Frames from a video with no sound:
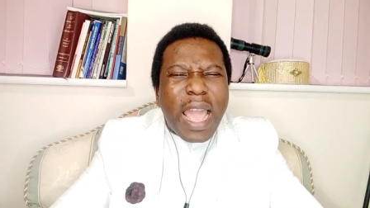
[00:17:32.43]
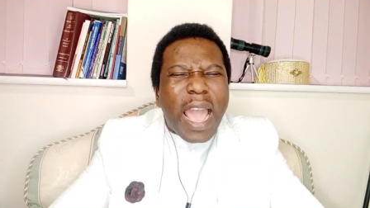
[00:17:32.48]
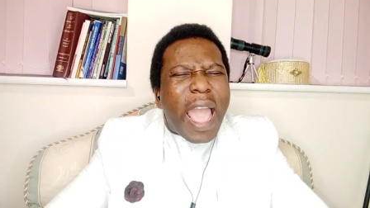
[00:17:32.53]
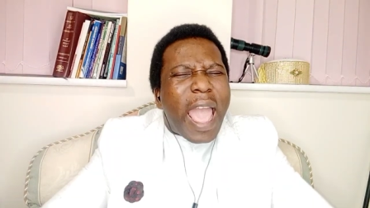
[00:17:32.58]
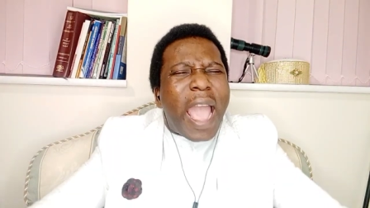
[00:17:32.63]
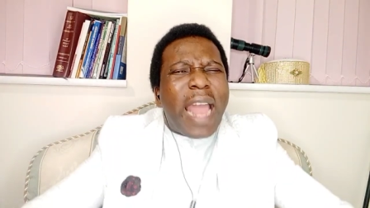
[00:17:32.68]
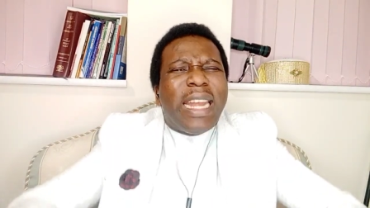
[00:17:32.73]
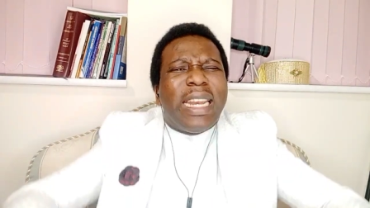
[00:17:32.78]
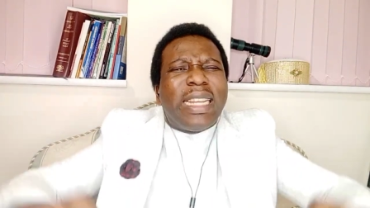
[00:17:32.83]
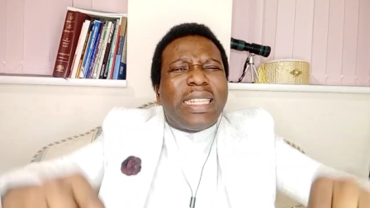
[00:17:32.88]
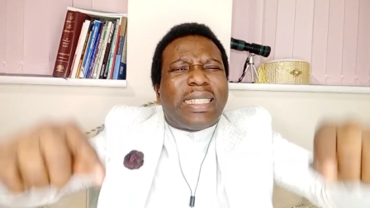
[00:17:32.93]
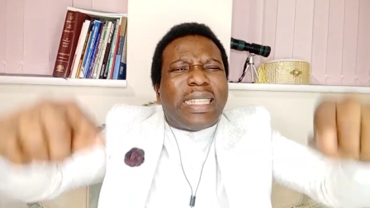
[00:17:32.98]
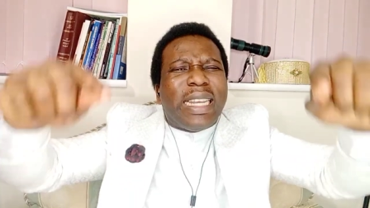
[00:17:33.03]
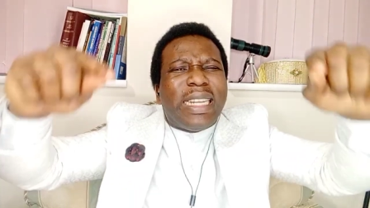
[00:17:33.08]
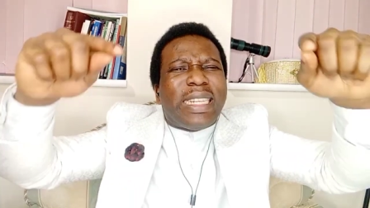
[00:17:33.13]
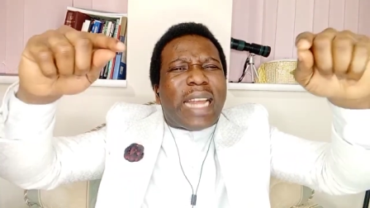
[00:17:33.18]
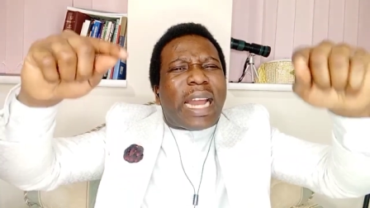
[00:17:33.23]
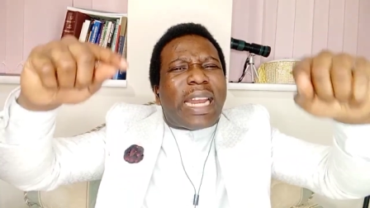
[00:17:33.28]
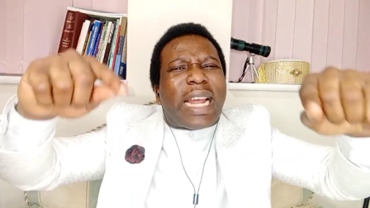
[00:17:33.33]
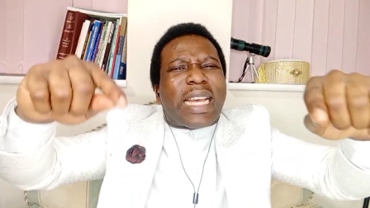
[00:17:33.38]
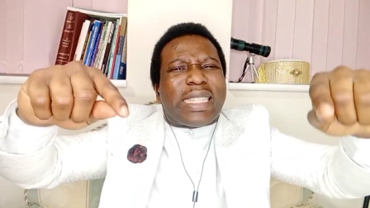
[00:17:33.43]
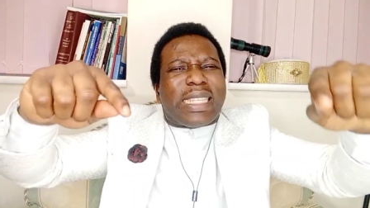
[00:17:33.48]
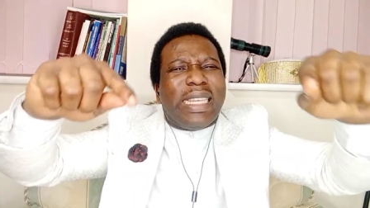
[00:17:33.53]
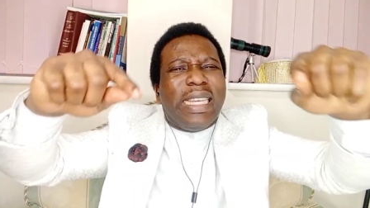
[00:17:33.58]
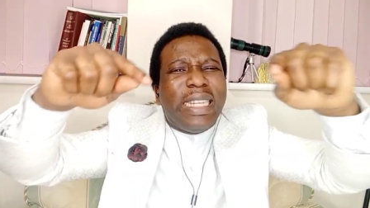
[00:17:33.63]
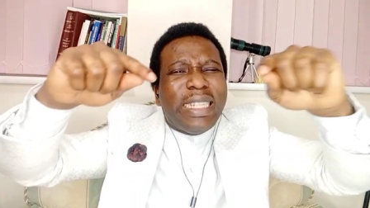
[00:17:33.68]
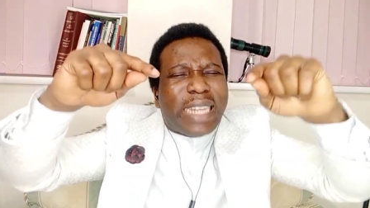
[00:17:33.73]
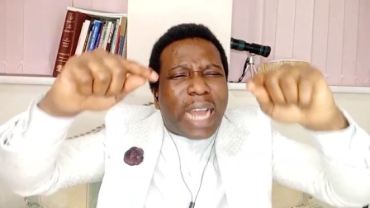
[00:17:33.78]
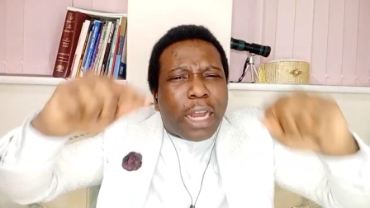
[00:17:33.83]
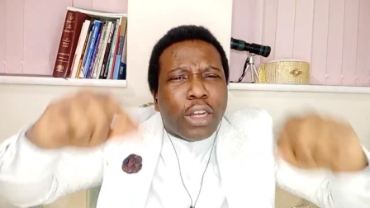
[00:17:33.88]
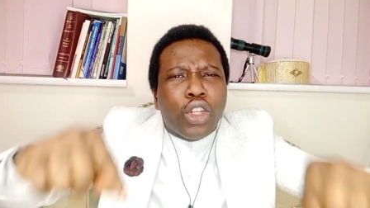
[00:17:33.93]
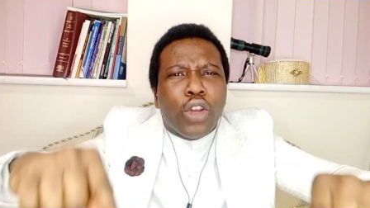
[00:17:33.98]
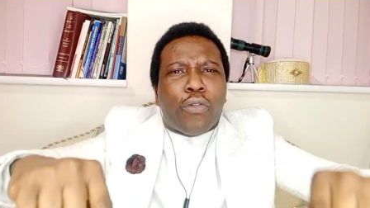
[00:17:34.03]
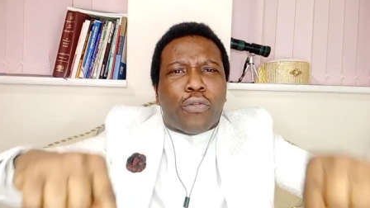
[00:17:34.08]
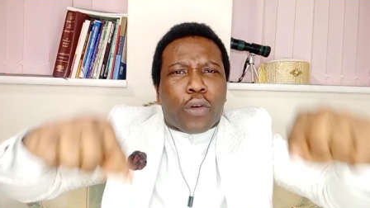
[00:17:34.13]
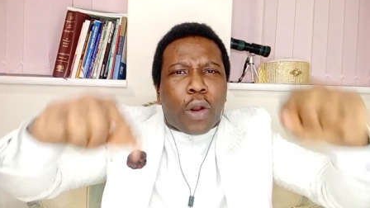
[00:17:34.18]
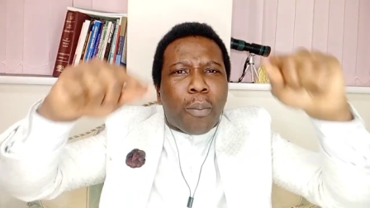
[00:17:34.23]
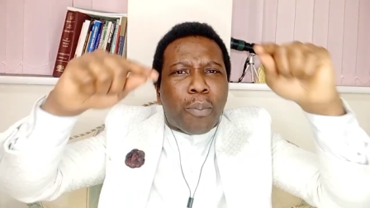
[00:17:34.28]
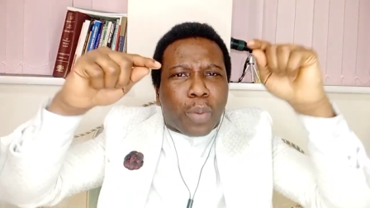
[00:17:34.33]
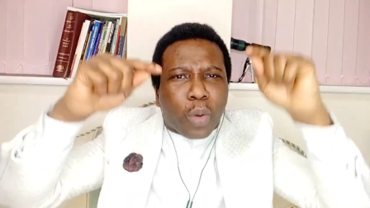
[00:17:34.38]
Anything that has hindered you
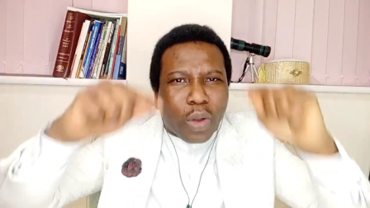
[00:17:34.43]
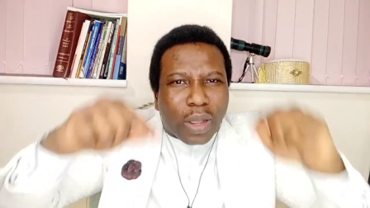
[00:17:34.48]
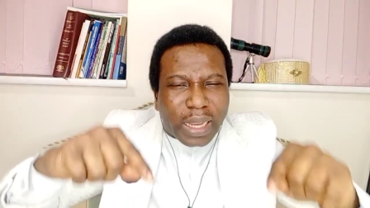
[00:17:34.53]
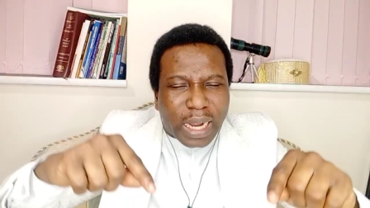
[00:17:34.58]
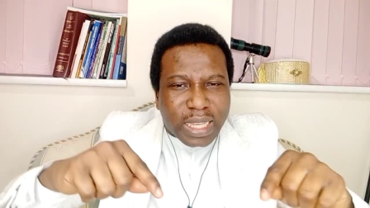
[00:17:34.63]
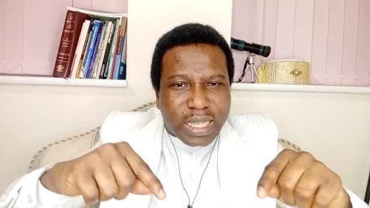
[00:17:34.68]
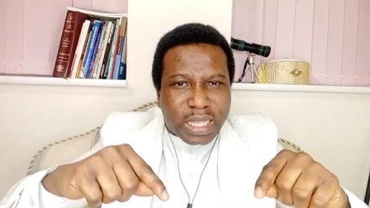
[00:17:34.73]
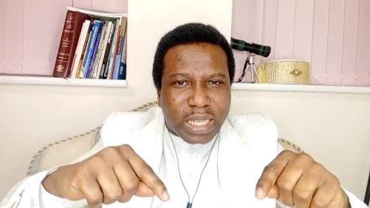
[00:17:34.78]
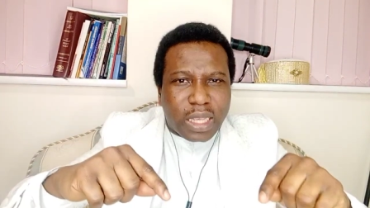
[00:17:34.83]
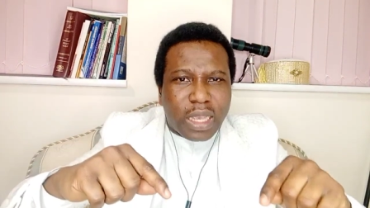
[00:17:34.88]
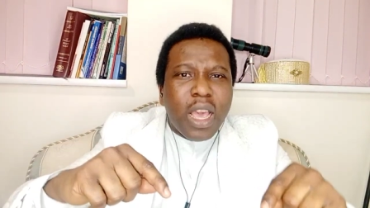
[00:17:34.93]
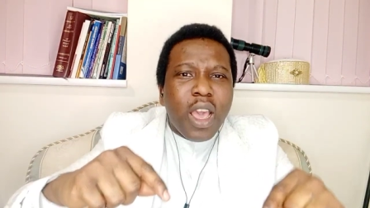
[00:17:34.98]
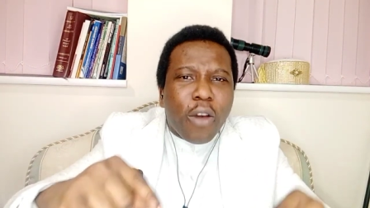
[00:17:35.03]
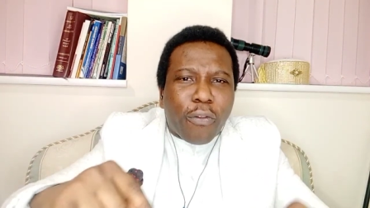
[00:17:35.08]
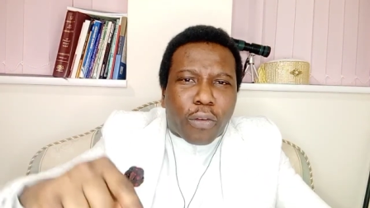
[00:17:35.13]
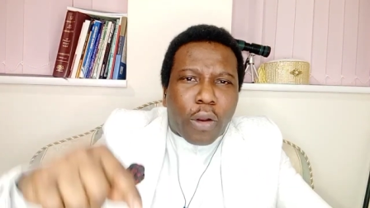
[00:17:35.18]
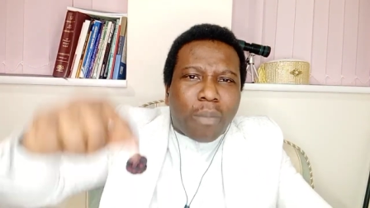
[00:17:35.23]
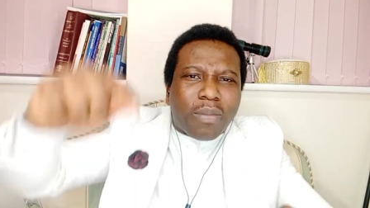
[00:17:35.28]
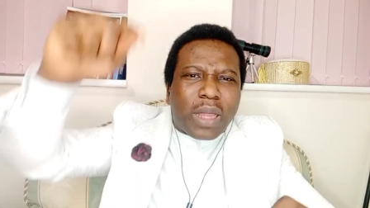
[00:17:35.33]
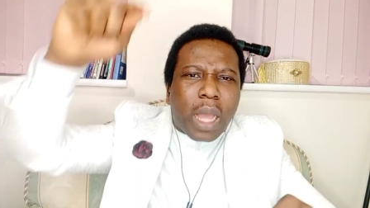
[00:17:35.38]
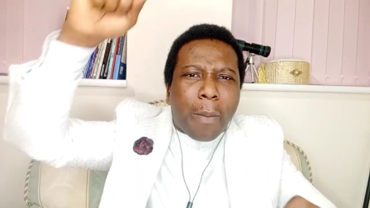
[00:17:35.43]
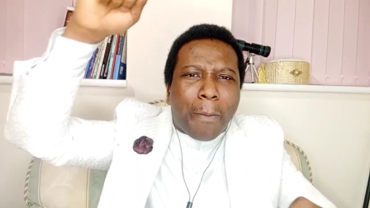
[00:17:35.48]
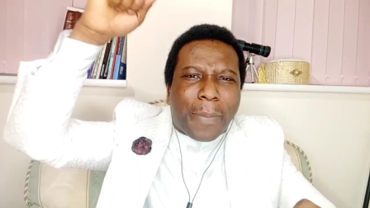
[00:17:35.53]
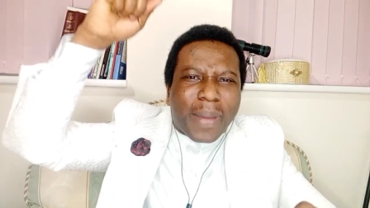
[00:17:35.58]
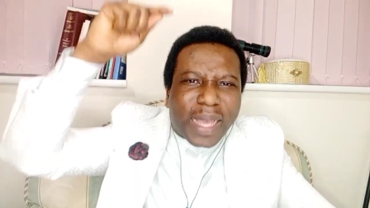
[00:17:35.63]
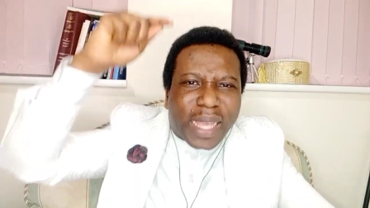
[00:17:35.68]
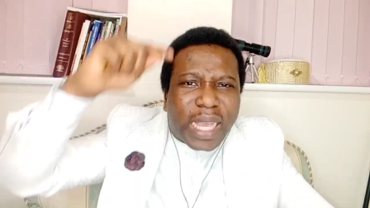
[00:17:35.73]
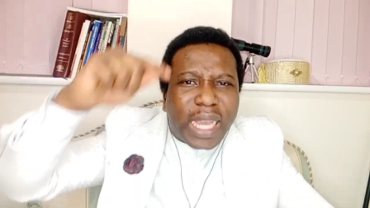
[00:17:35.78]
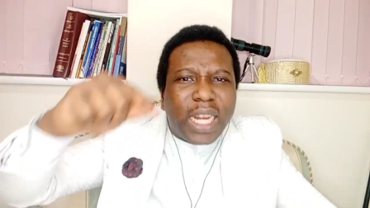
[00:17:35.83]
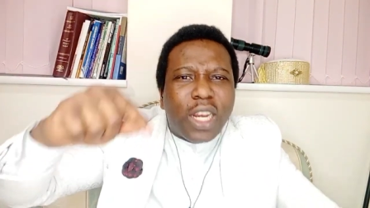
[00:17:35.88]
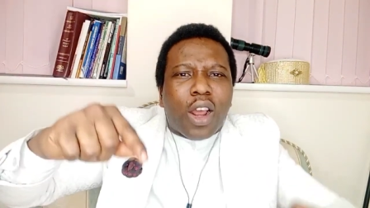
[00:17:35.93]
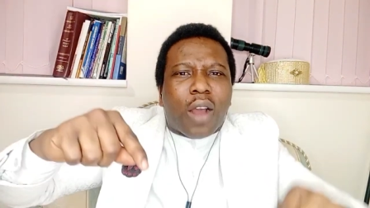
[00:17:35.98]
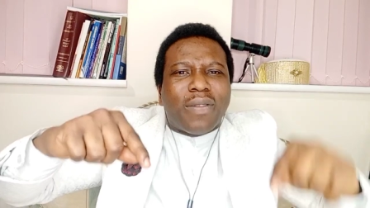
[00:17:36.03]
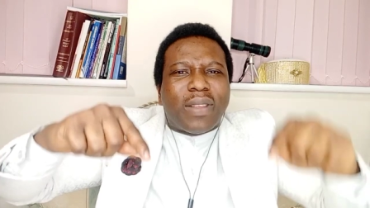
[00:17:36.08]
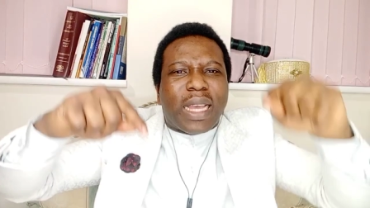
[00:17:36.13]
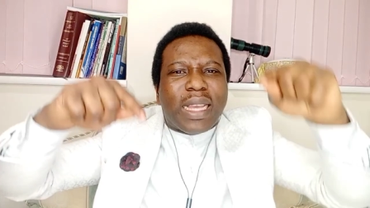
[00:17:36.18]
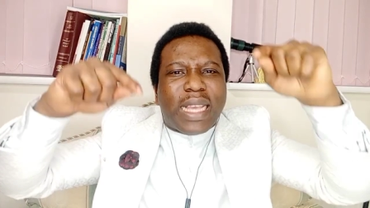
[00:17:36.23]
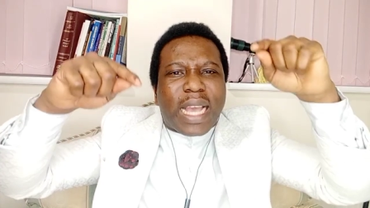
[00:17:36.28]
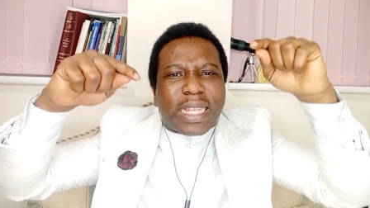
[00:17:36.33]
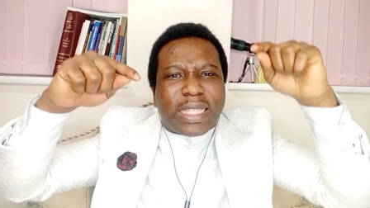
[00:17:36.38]
from progressing from the beginning of
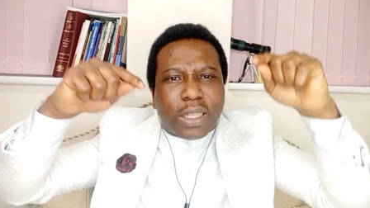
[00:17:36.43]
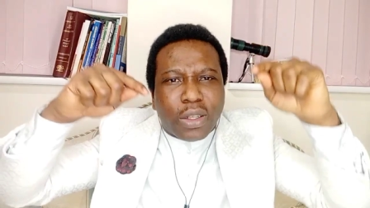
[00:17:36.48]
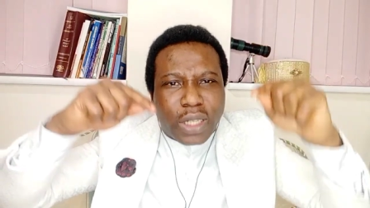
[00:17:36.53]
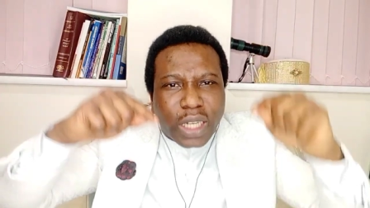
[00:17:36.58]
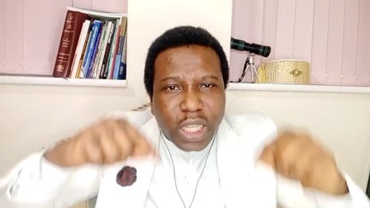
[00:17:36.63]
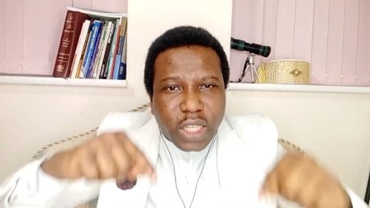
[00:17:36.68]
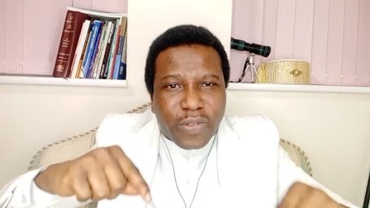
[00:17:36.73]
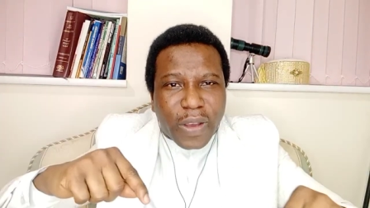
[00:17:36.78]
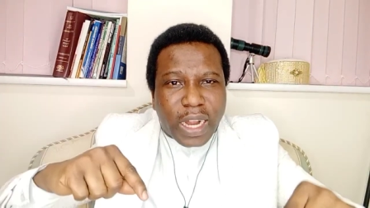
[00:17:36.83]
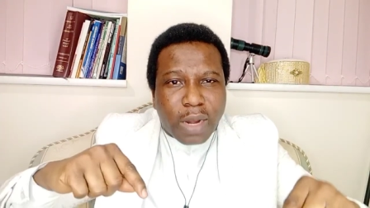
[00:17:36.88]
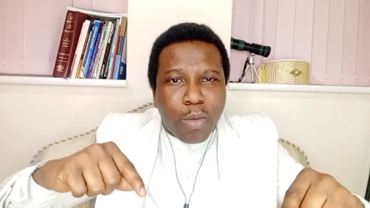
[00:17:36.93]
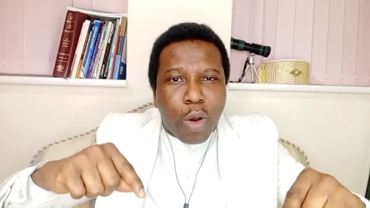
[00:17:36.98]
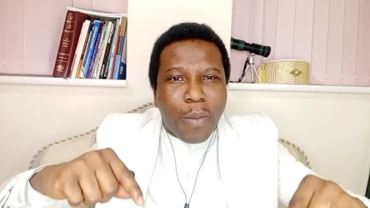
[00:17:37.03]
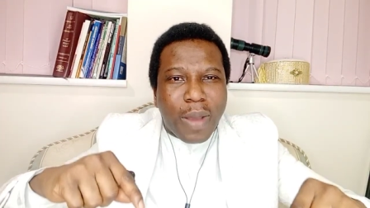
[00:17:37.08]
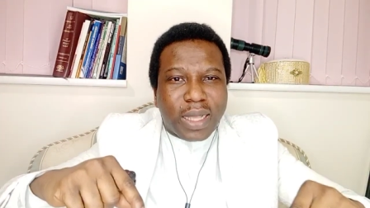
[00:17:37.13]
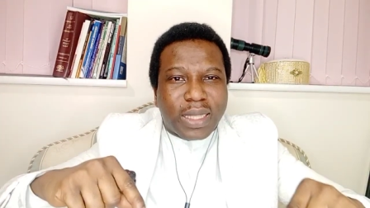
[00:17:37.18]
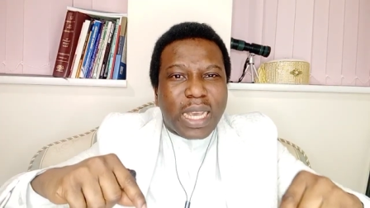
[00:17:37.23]
the year to this very moment,